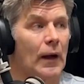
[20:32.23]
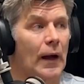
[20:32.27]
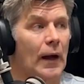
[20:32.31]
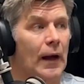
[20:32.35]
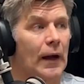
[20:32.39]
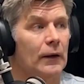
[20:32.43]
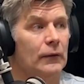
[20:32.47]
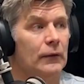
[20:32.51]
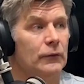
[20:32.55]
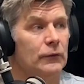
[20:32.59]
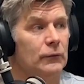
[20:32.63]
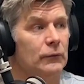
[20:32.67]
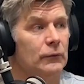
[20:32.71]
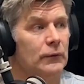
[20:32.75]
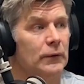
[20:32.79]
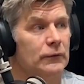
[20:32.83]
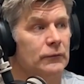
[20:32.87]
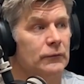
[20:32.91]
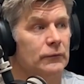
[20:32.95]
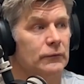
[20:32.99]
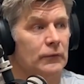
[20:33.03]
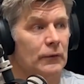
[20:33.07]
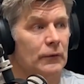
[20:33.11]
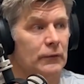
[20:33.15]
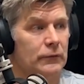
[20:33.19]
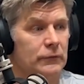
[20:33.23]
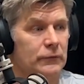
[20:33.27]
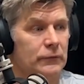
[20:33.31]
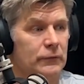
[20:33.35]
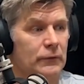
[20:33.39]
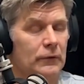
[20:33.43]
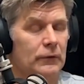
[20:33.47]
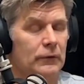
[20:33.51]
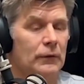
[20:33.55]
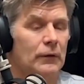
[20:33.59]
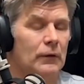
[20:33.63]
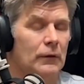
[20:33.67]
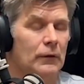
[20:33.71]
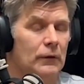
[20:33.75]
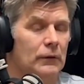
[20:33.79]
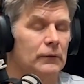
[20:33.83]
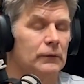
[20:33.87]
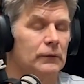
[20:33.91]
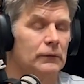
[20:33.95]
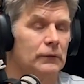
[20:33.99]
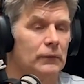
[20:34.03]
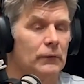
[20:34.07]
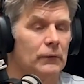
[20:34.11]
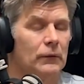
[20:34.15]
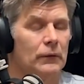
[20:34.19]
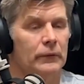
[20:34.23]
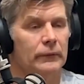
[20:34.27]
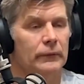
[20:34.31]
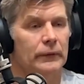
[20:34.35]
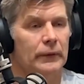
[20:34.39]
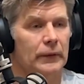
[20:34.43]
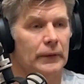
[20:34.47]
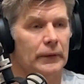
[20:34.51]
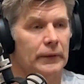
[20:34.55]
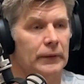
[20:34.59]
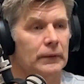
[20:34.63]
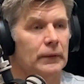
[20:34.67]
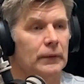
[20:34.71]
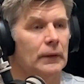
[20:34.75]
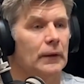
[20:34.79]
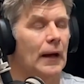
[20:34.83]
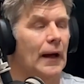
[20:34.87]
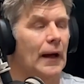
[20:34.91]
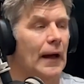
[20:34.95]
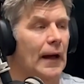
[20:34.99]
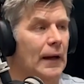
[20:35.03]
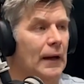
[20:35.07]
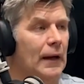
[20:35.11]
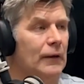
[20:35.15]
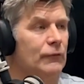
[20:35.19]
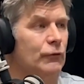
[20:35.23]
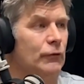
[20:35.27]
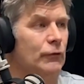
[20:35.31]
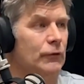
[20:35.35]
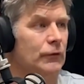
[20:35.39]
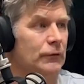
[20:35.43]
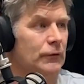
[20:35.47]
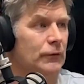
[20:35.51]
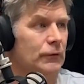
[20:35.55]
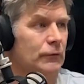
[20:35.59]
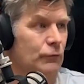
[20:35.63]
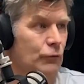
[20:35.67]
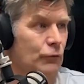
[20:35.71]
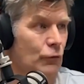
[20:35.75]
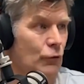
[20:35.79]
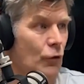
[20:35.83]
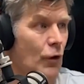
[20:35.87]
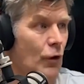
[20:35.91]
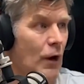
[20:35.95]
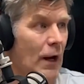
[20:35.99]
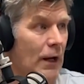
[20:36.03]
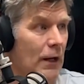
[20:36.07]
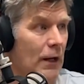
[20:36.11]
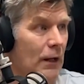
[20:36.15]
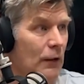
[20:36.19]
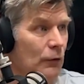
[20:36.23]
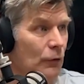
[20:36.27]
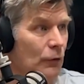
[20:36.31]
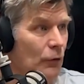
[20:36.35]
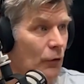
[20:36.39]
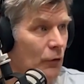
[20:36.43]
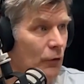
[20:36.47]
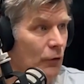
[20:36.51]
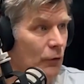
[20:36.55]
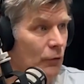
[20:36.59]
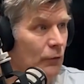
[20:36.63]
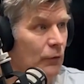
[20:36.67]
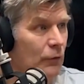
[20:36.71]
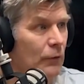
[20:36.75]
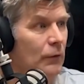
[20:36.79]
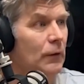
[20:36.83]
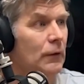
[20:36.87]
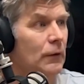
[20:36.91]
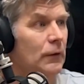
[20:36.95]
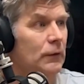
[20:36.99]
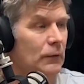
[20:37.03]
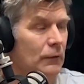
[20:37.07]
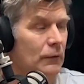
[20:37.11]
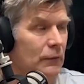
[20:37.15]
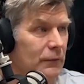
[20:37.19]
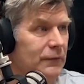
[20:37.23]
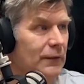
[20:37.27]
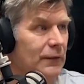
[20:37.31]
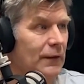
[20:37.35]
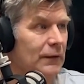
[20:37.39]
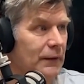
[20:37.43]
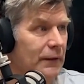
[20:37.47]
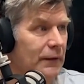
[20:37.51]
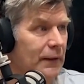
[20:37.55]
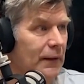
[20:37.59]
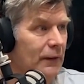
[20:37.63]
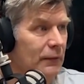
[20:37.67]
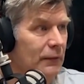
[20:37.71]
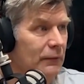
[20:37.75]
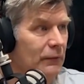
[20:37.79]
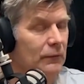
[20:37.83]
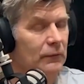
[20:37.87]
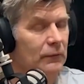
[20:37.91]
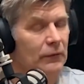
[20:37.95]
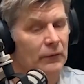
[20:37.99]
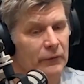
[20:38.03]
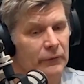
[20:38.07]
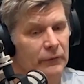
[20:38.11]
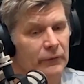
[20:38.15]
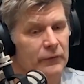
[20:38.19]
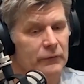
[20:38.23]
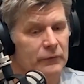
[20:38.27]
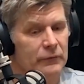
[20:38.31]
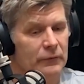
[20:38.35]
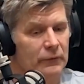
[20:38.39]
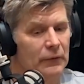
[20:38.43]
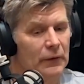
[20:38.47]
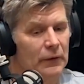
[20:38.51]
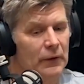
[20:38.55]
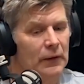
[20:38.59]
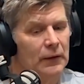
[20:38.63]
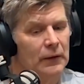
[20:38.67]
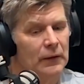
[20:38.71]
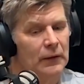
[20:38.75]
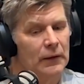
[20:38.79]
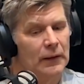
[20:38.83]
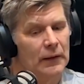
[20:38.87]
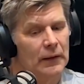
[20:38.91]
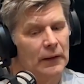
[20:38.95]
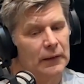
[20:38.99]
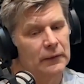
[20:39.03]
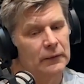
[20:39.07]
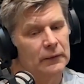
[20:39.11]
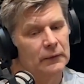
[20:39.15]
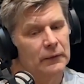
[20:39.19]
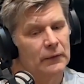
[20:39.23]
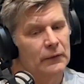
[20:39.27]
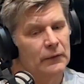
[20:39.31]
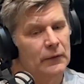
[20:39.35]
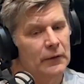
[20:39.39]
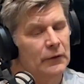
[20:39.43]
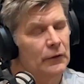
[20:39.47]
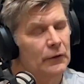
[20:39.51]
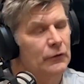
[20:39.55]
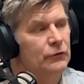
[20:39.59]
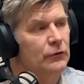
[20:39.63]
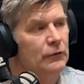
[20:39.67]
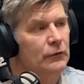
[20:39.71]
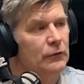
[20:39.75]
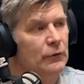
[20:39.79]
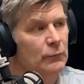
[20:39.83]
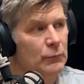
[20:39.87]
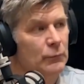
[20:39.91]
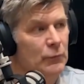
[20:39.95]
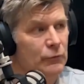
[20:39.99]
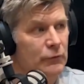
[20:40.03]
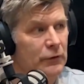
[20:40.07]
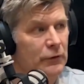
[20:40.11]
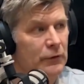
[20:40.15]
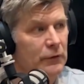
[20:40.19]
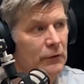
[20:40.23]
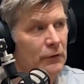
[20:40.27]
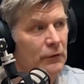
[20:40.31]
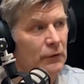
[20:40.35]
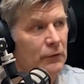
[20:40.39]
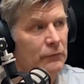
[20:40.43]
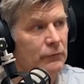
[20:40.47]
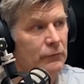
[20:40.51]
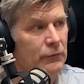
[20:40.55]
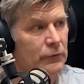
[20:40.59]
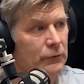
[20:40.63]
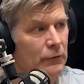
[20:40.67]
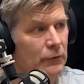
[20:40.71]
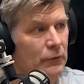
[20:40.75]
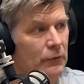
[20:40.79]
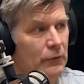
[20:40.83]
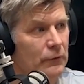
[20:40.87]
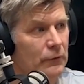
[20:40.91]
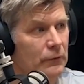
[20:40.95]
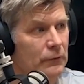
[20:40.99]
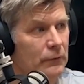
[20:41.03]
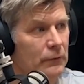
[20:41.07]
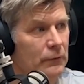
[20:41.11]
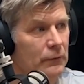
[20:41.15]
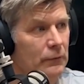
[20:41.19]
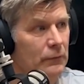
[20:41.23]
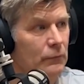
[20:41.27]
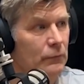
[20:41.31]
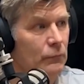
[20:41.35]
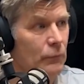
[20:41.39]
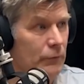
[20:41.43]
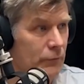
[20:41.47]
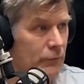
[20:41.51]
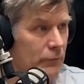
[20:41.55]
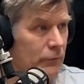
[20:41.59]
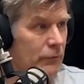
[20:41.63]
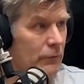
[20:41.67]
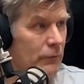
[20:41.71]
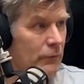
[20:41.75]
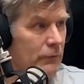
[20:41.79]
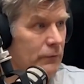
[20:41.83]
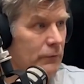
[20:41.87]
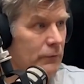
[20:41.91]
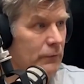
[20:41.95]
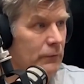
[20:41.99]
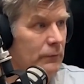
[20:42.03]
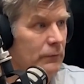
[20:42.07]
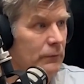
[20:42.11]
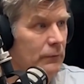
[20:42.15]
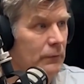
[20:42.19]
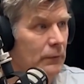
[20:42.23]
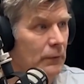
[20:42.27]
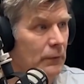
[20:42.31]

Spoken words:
how do you exercise your dog? Oh, on the lead. For how long? Exactly how long? Oh, this long. And then I show them a video of a dog with stertor.